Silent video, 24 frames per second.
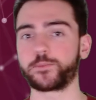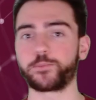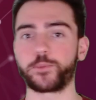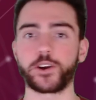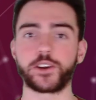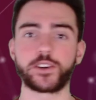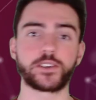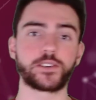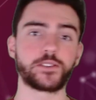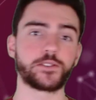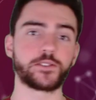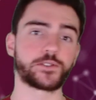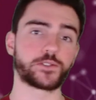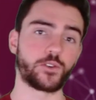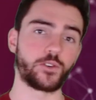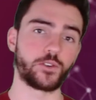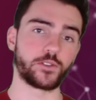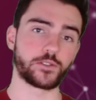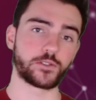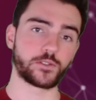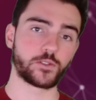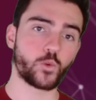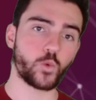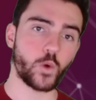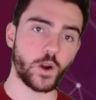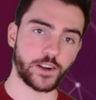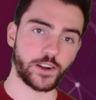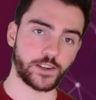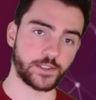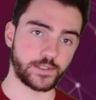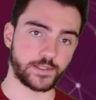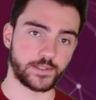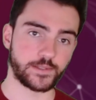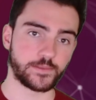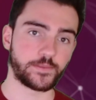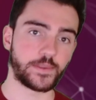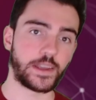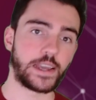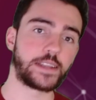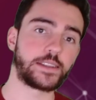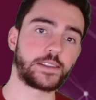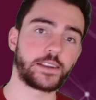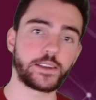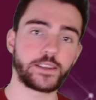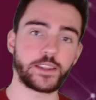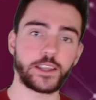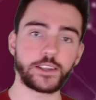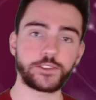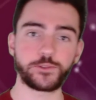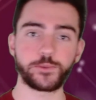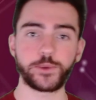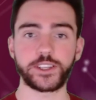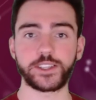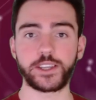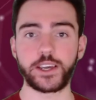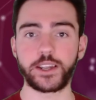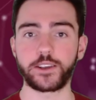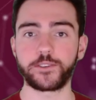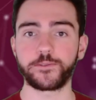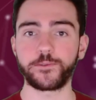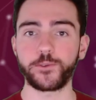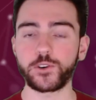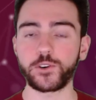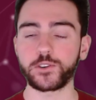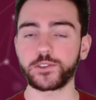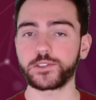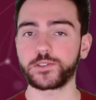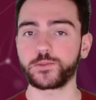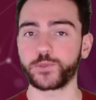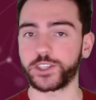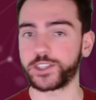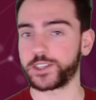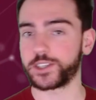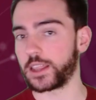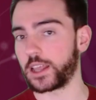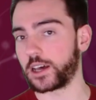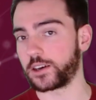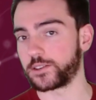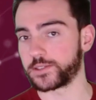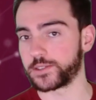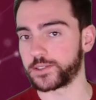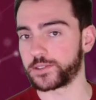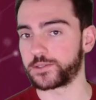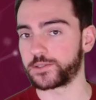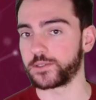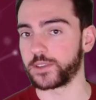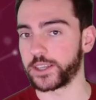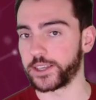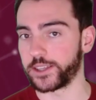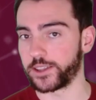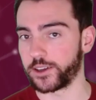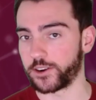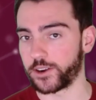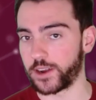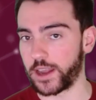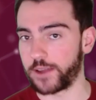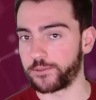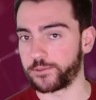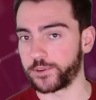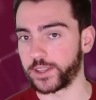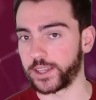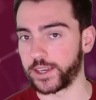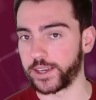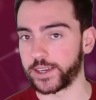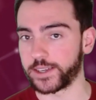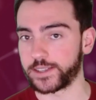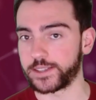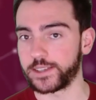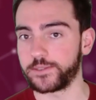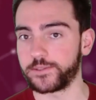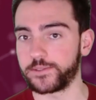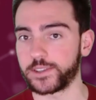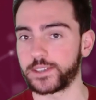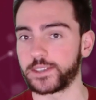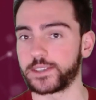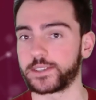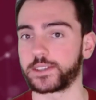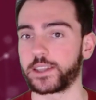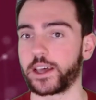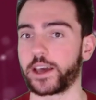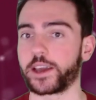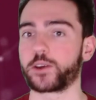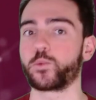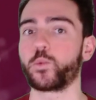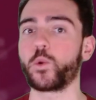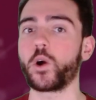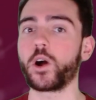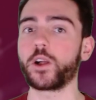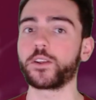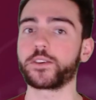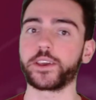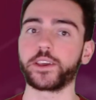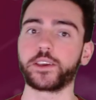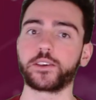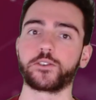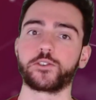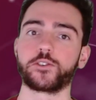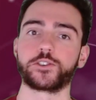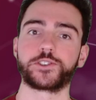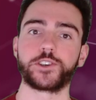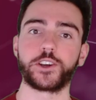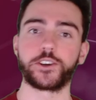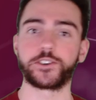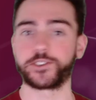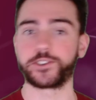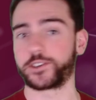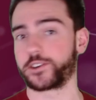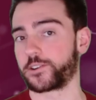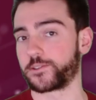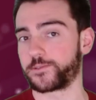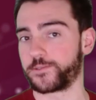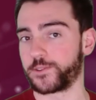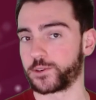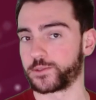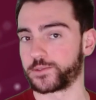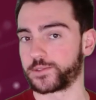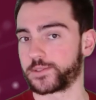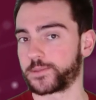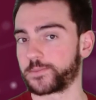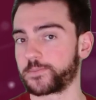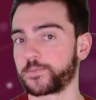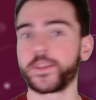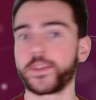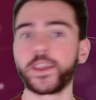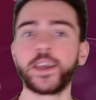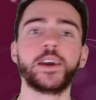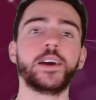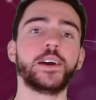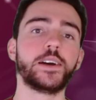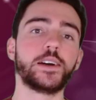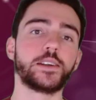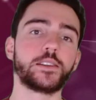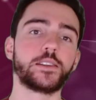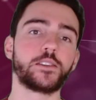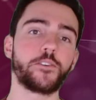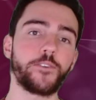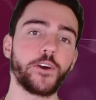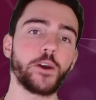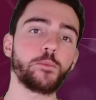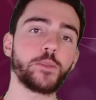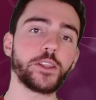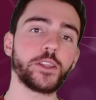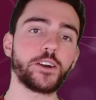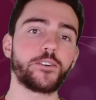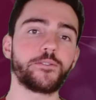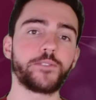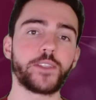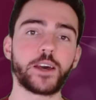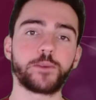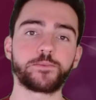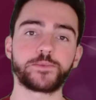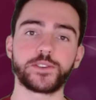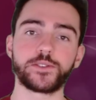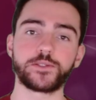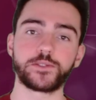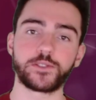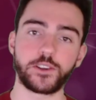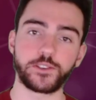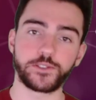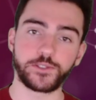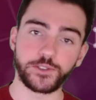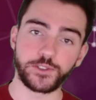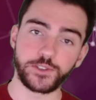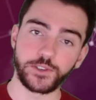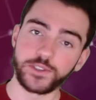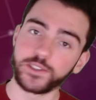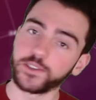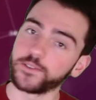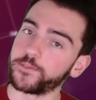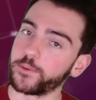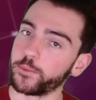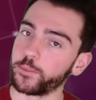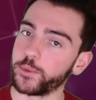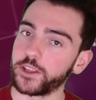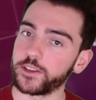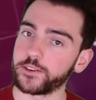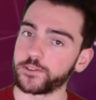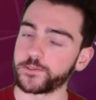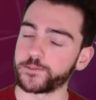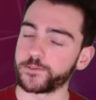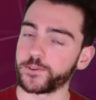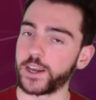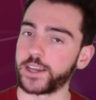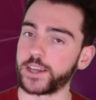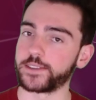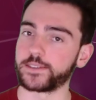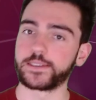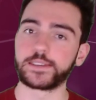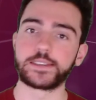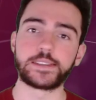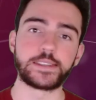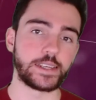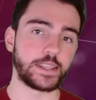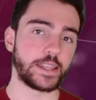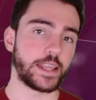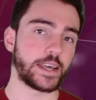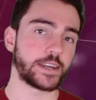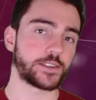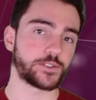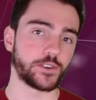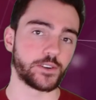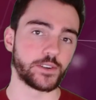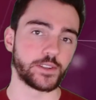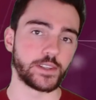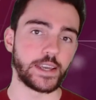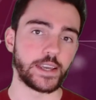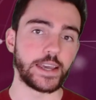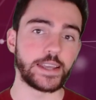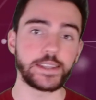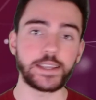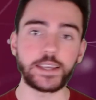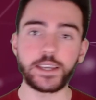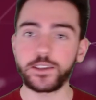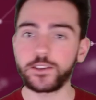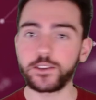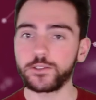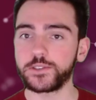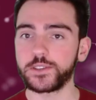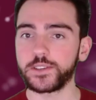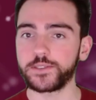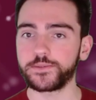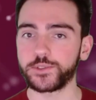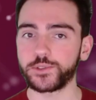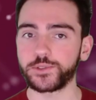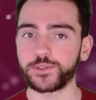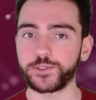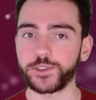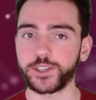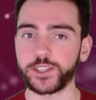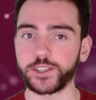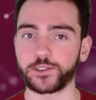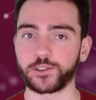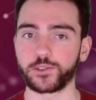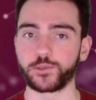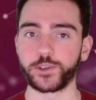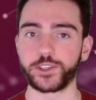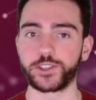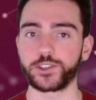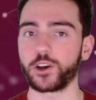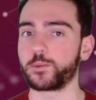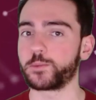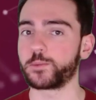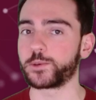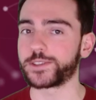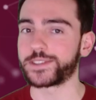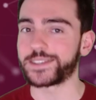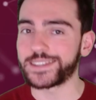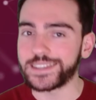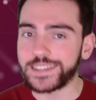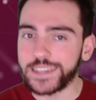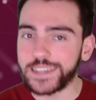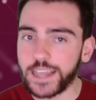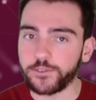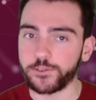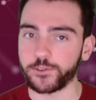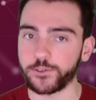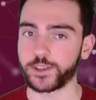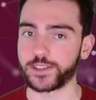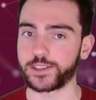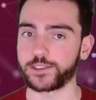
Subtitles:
the particles called quarks, and the electromagnetic force which allows us to lead our everyday activities like walking or charging our phones. The family of leptons also shows a familiar friend, the electron, and the elusive neutrino which almost never